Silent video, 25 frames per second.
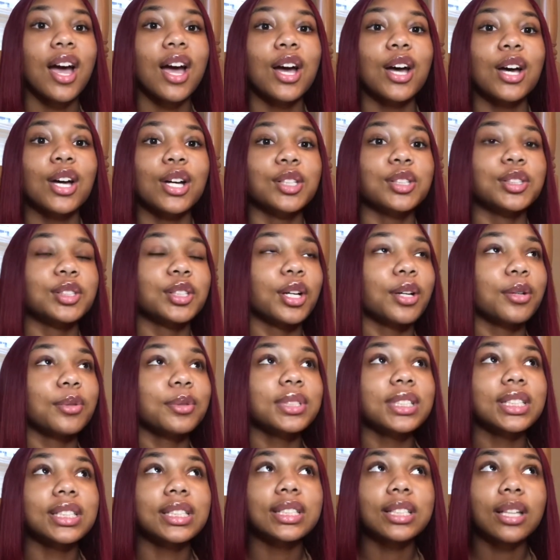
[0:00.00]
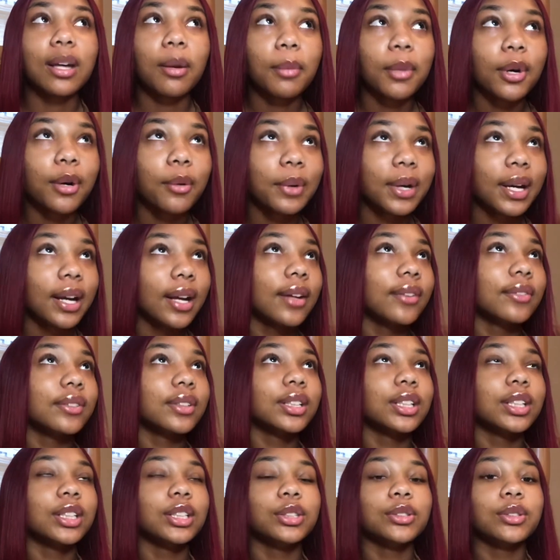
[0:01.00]
So it was the summer or
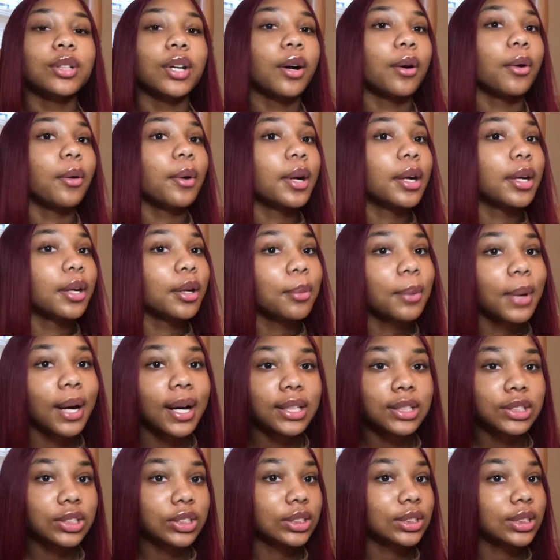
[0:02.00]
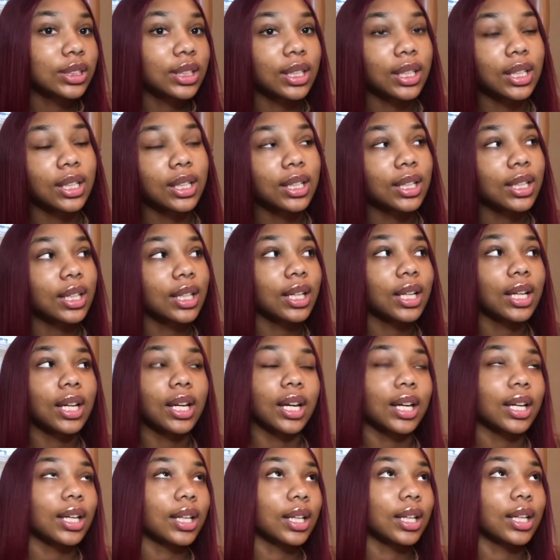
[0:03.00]
whatever, and you know, everybody just kicking it and
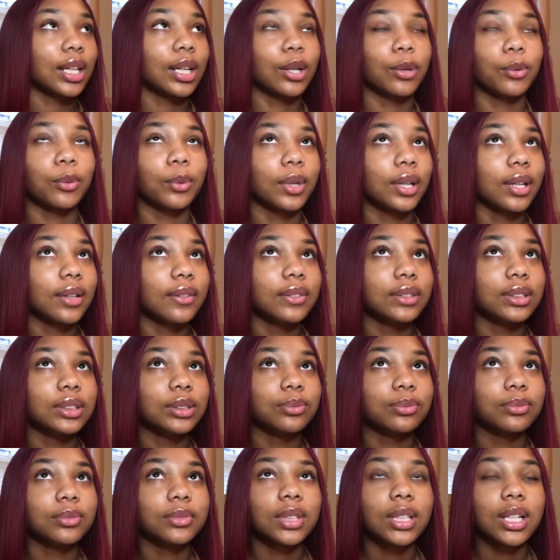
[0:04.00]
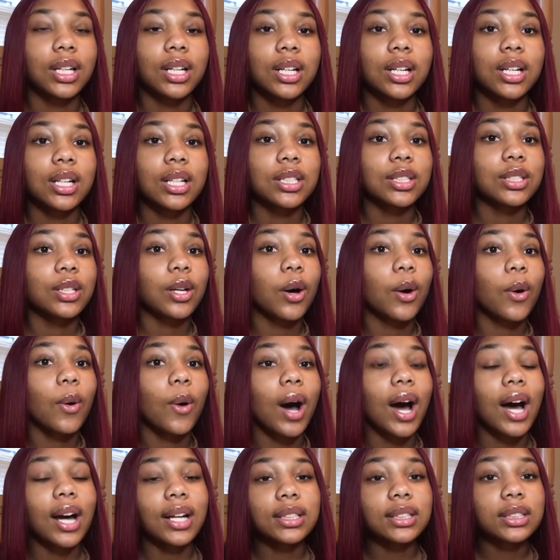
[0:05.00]
caking it or whatever. So
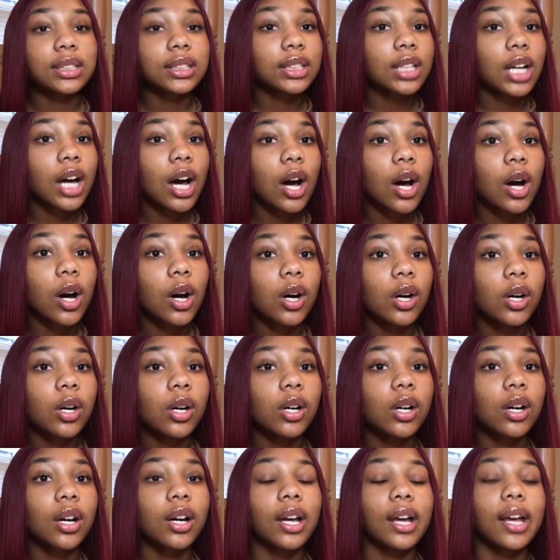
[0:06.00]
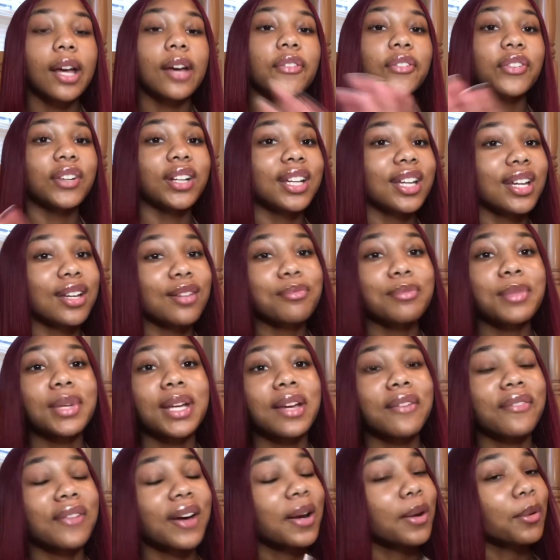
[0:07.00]
honestly, y'all, and forgive me
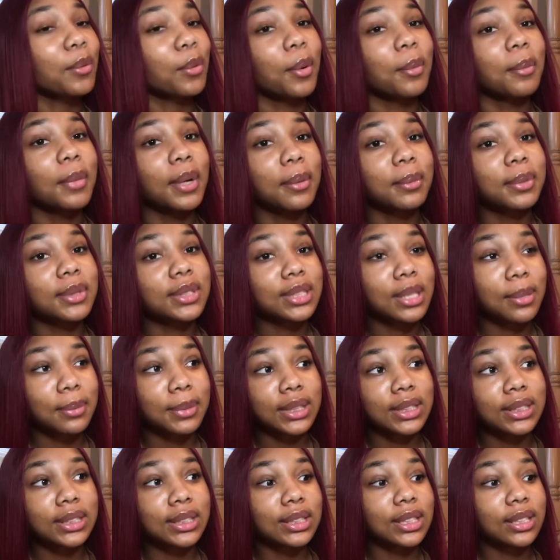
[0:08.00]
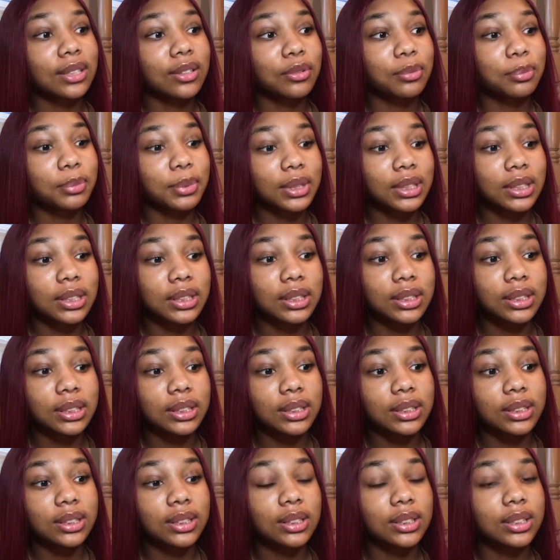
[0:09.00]
if I don't remember some of this stuff
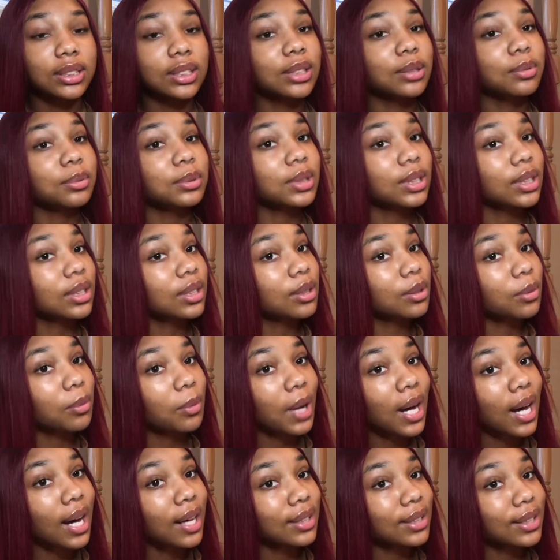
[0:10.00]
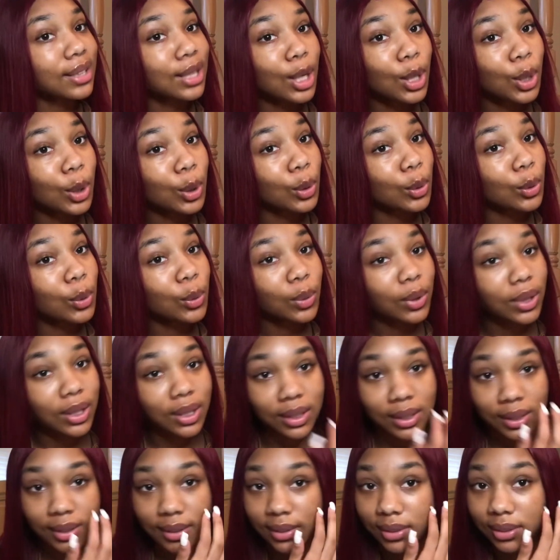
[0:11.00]
because it was a little while ago
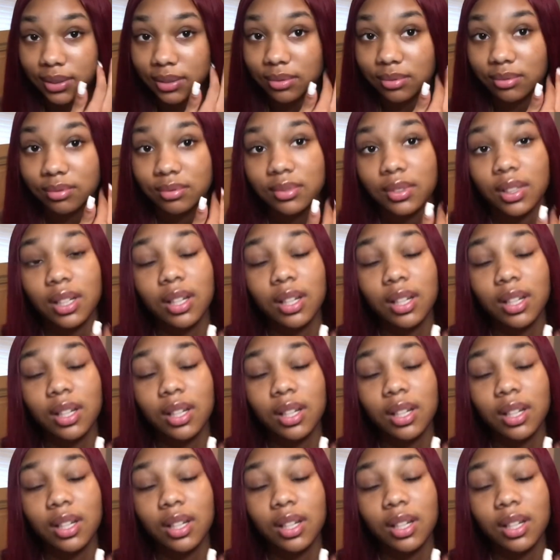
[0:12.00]
and